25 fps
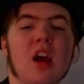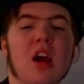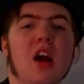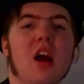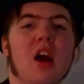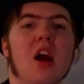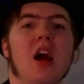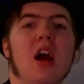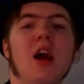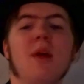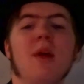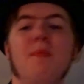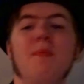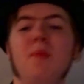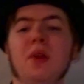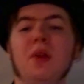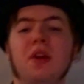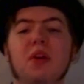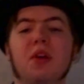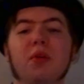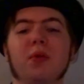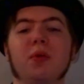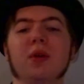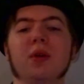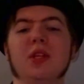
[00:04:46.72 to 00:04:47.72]
"Happy
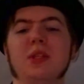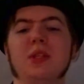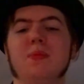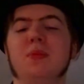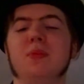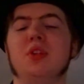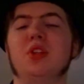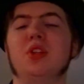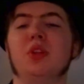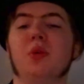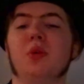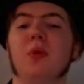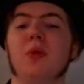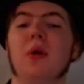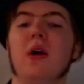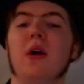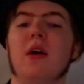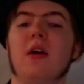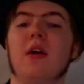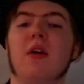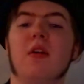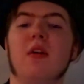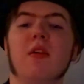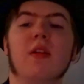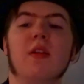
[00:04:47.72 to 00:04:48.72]
Christmas to
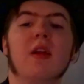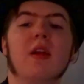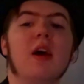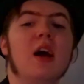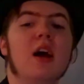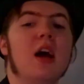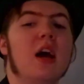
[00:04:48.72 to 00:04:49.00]
all,